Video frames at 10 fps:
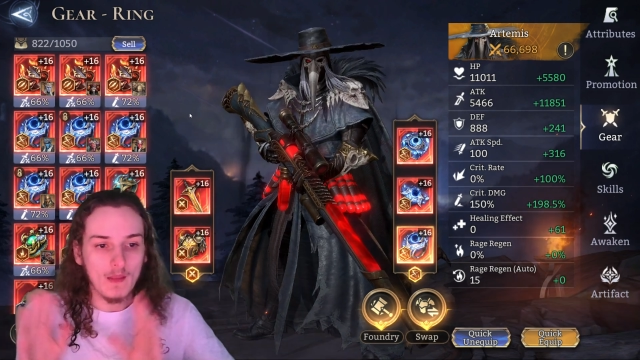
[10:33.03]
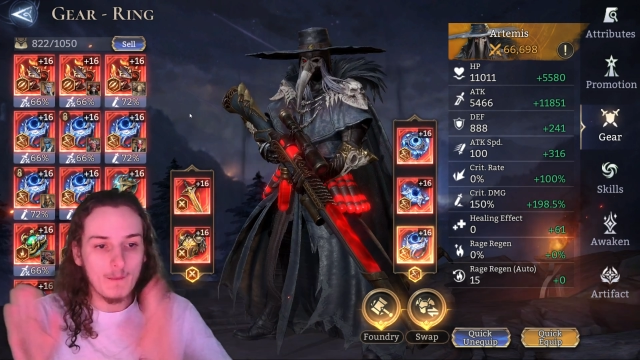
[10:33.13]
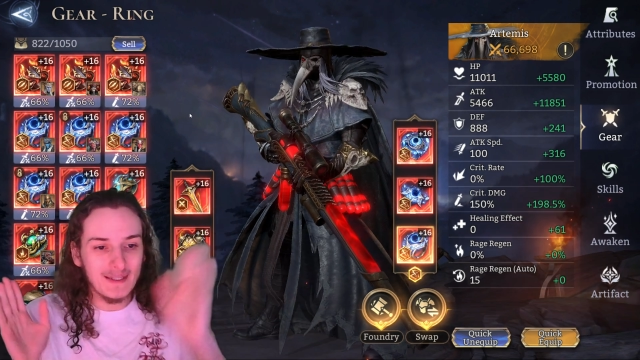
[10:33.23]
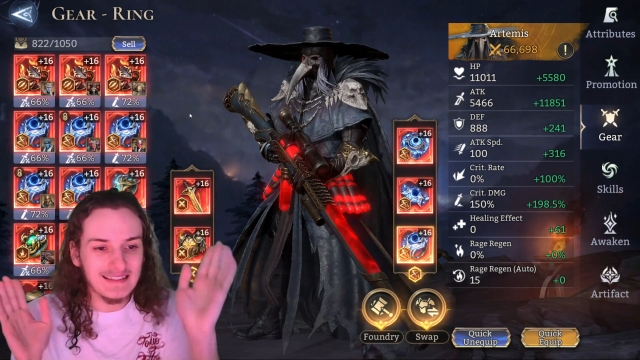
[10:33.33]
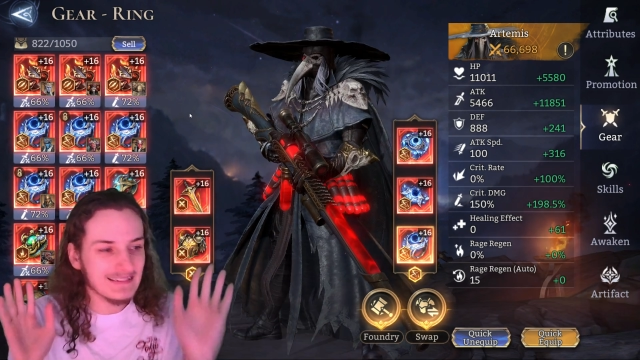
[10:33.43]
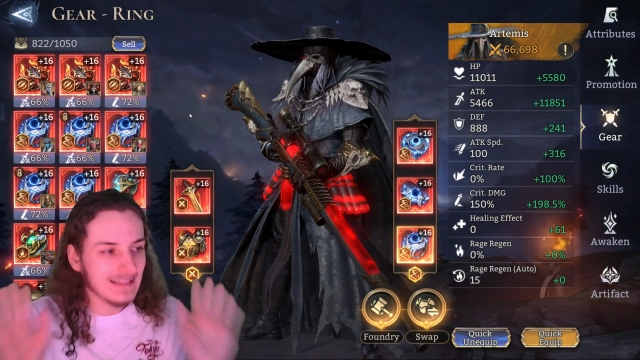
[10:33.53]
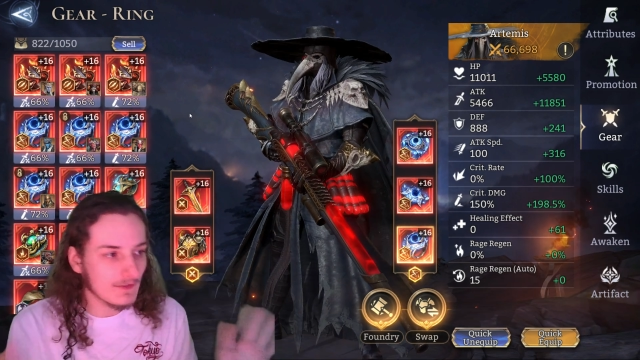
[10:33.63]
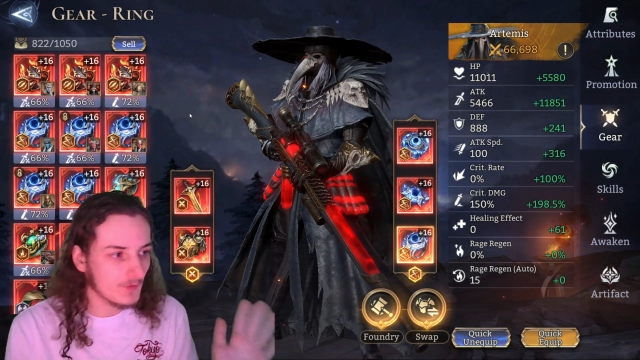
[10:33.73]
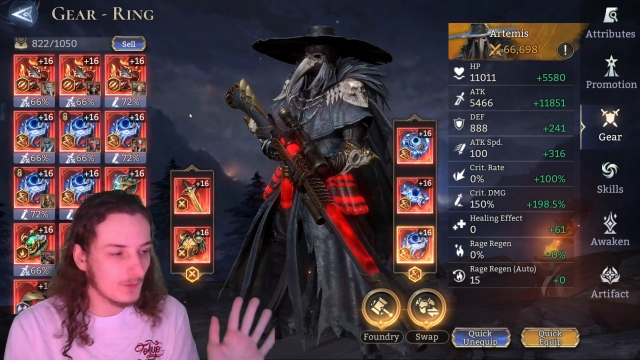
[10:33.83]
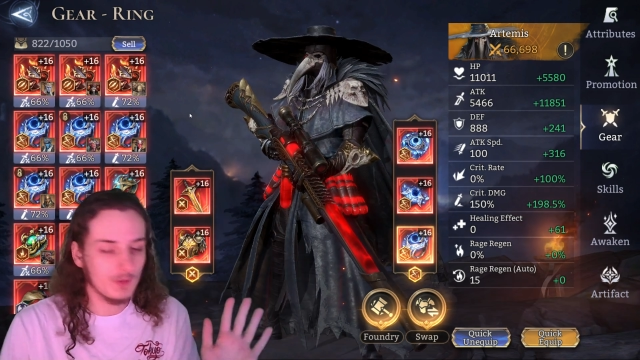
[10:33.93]
But let's start
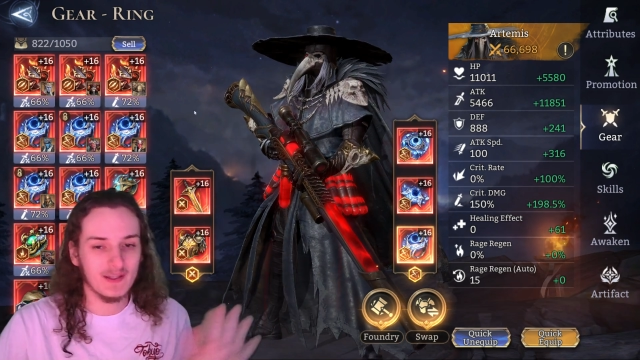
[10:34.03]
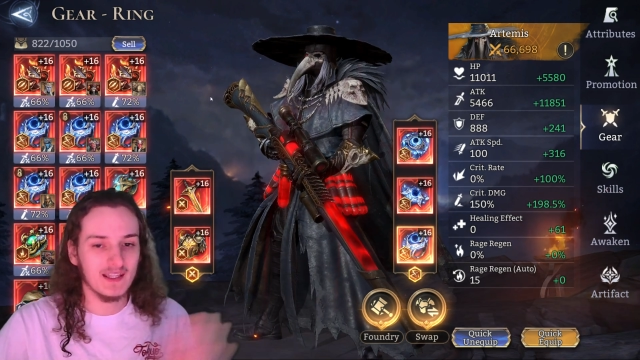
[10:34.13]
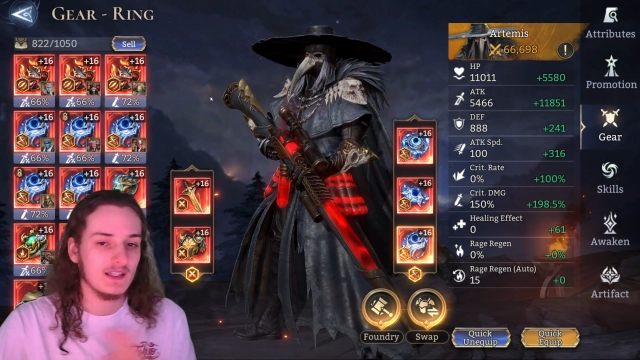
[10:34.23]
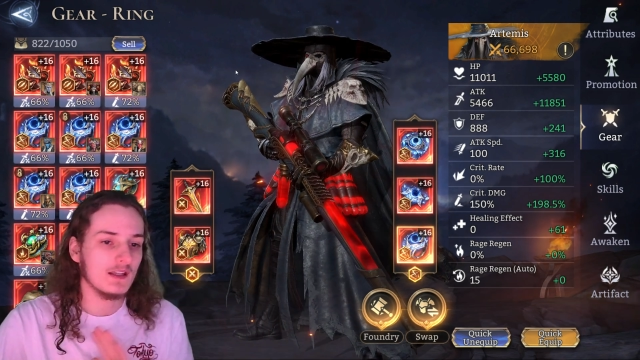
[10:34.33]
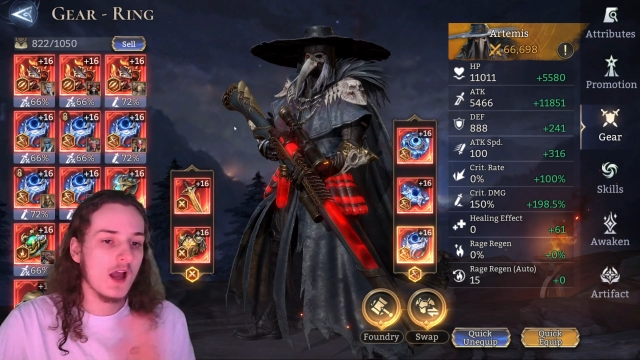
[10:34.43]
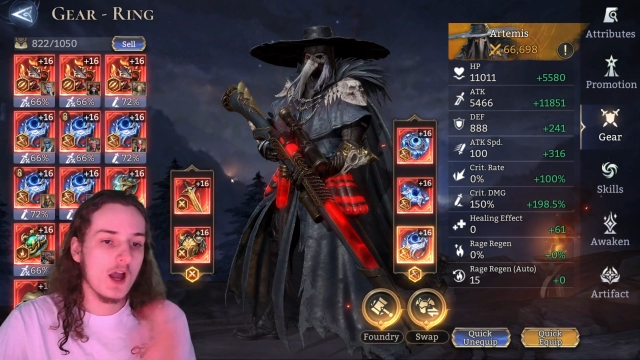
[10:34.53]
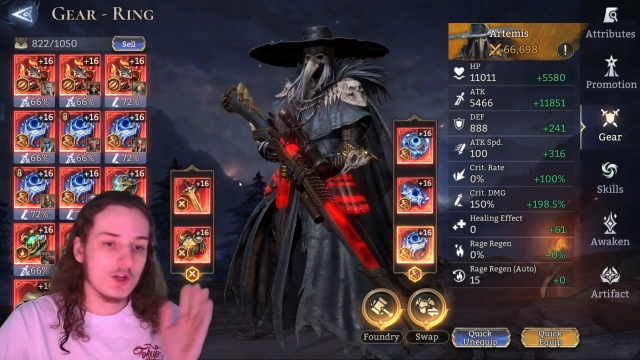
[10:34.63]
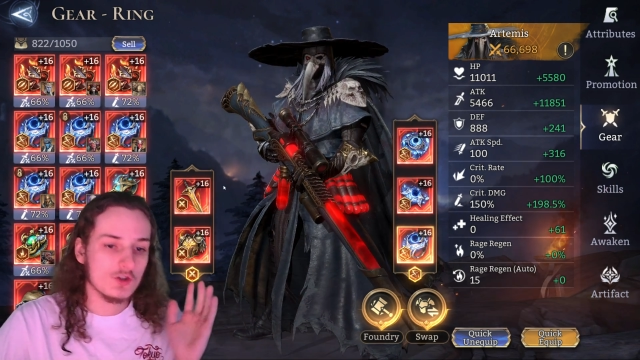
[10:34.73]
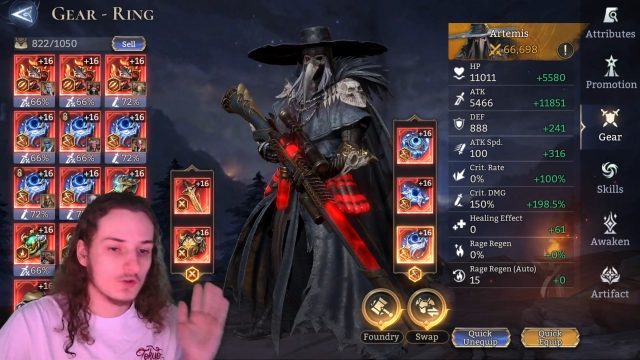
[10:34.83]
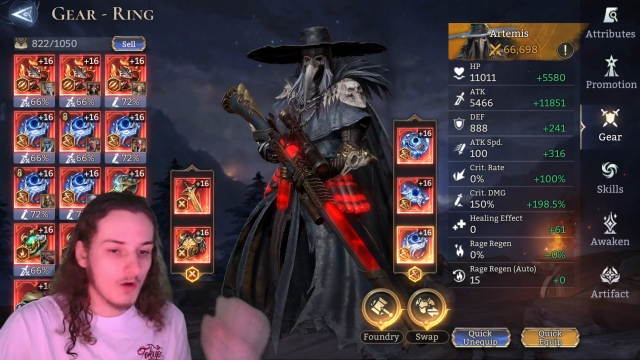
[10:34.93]
from the beginning,
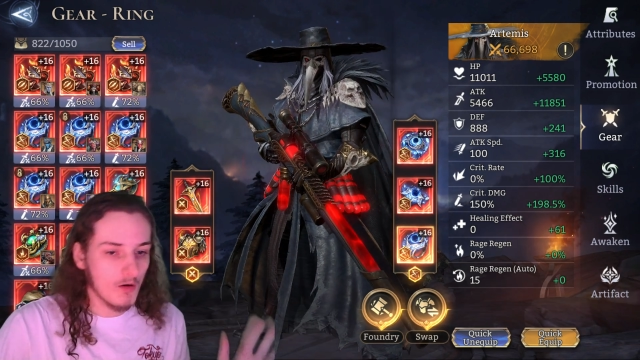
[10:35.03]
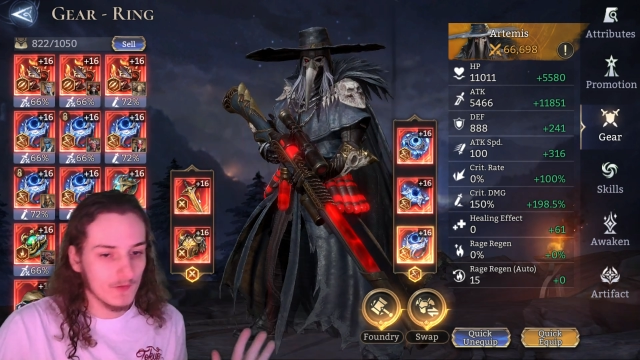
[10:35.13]
just go over